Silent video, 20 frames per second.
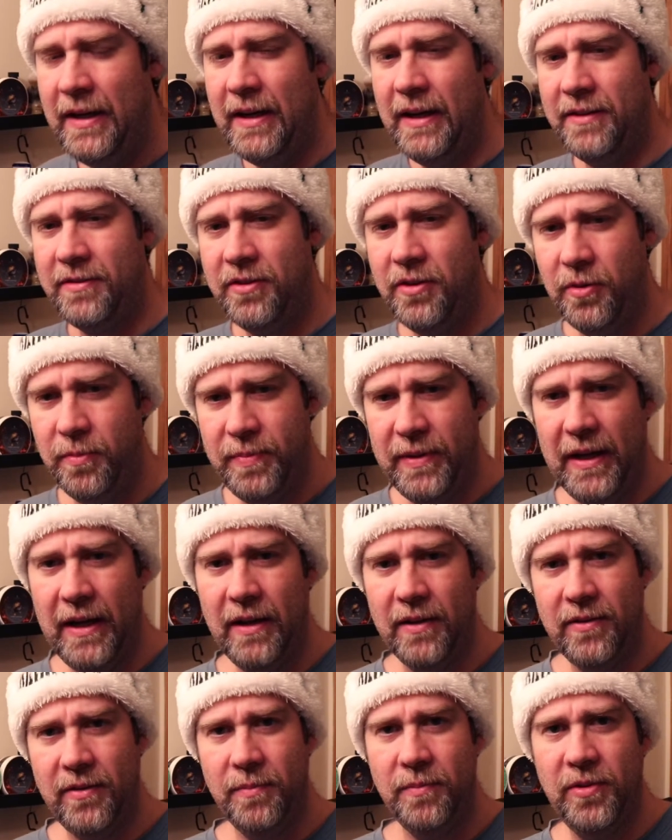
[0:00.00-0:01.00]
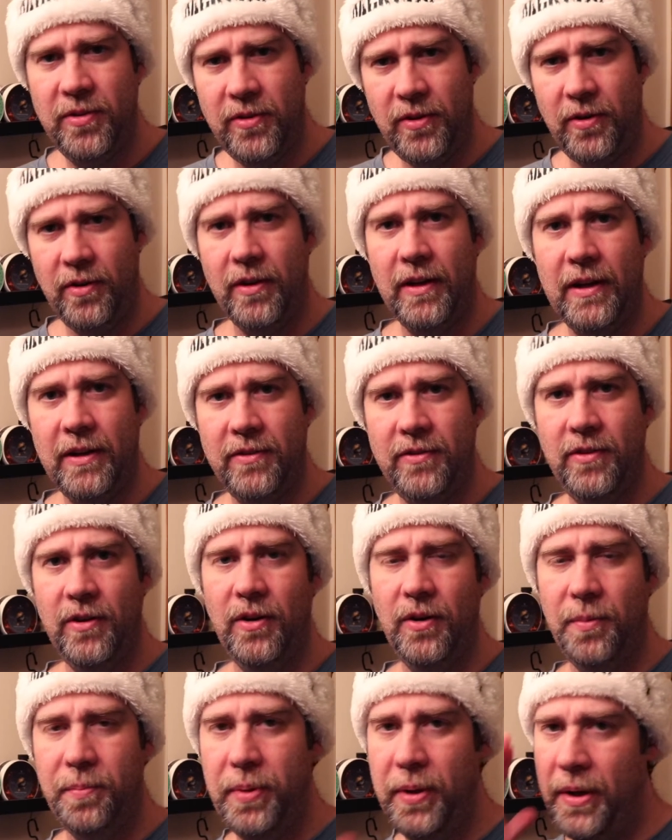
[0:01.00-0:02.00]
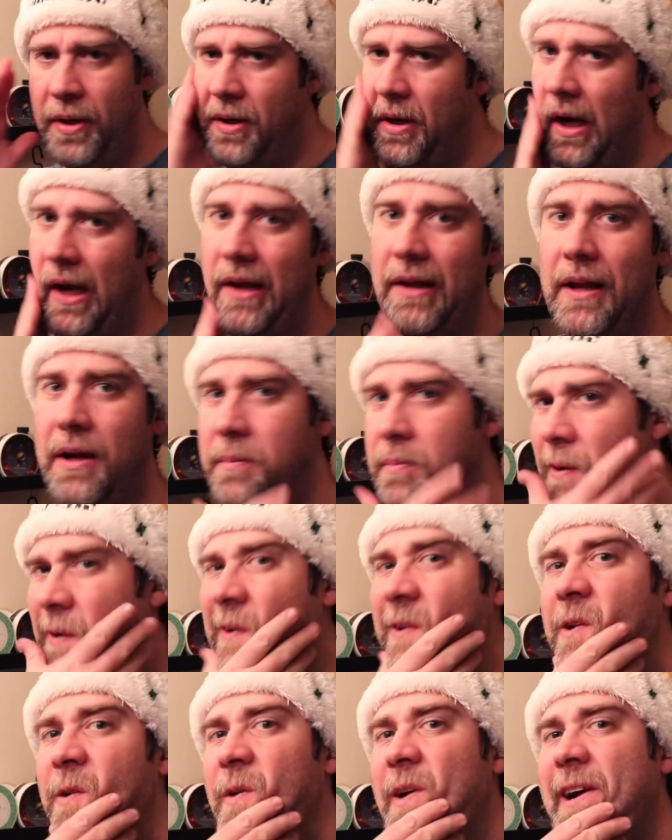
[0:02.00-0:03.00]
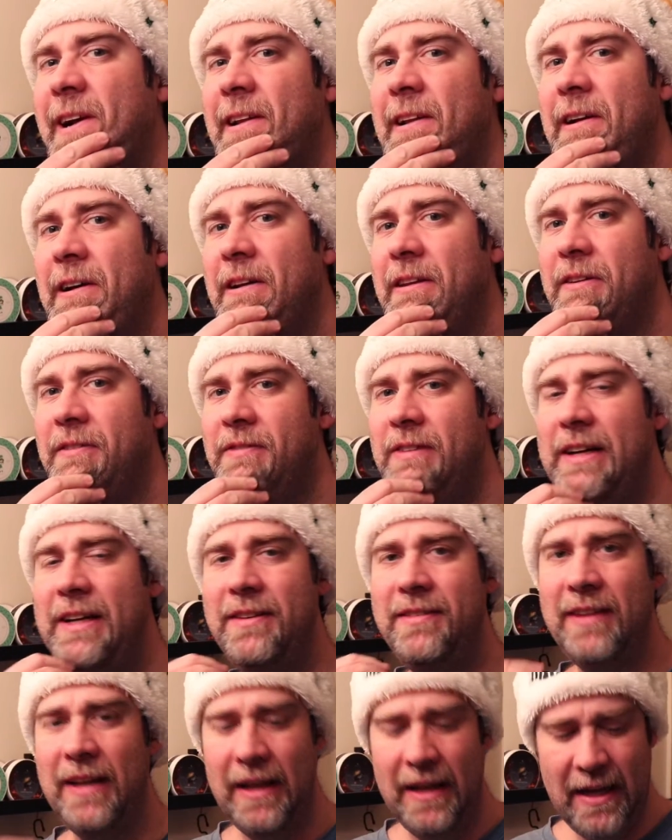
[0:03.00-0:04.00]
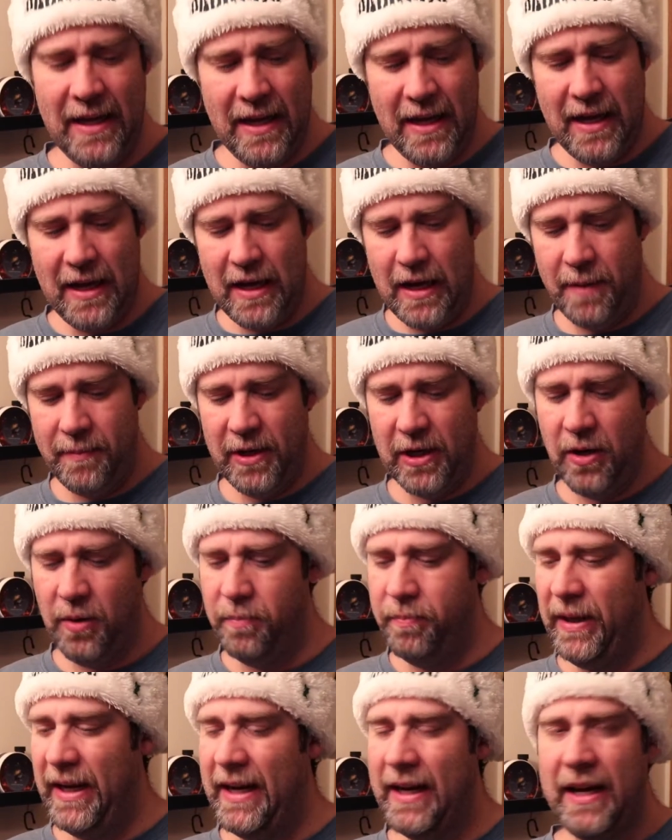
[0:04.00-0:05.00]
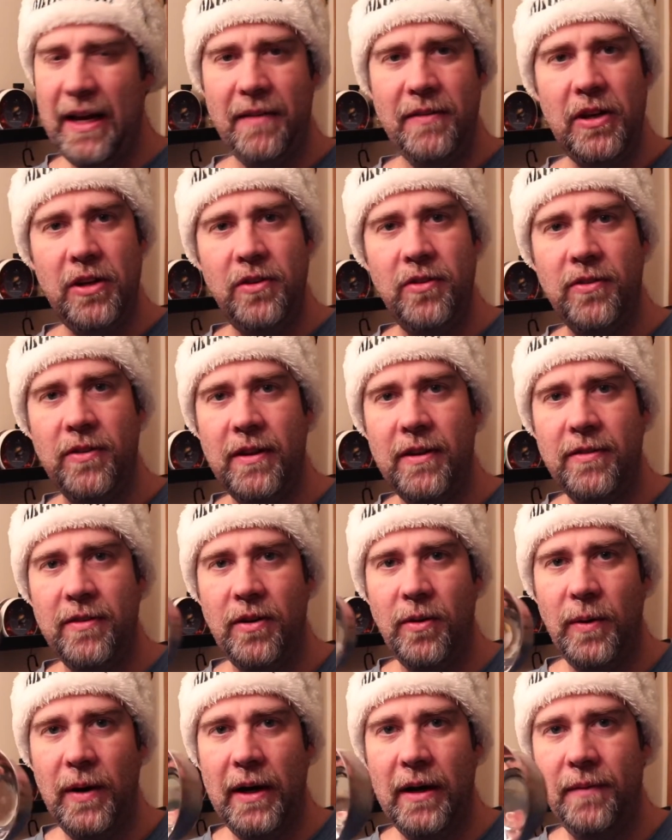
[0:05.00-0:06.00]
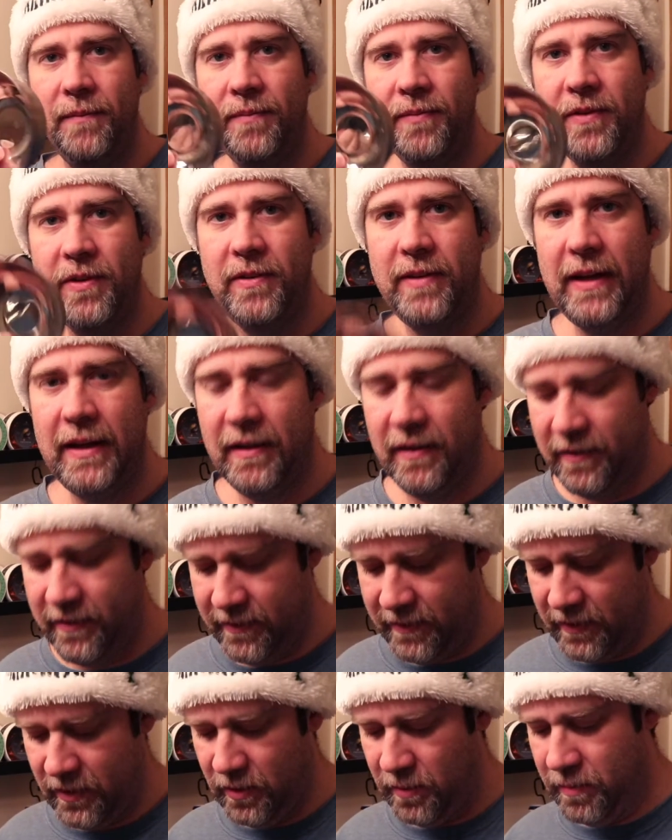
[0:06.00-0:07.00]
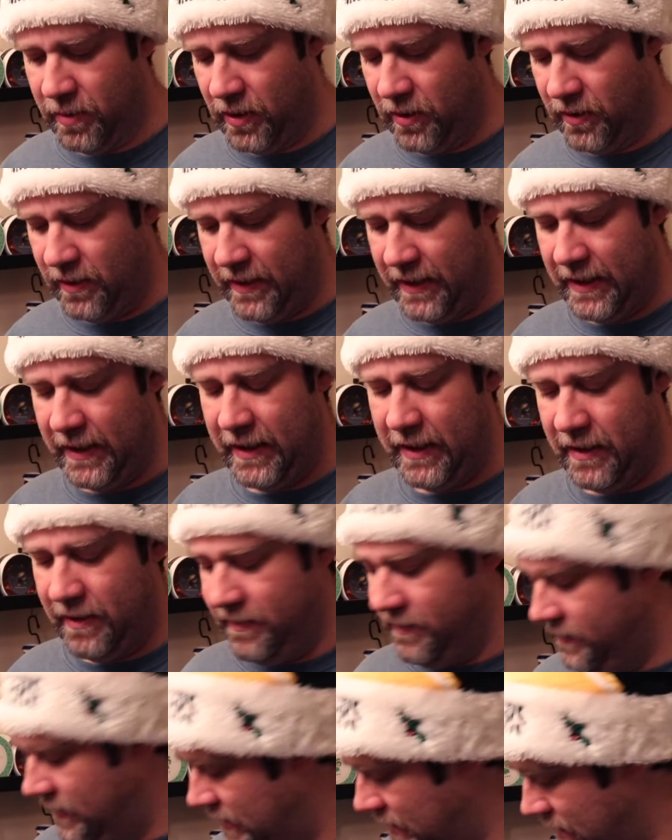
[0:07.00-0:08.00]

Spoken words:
I scooped out some Stirling soap and put it directly on the face. I'm going to go back, haven't used this in a while, stainless steel bowl that I have.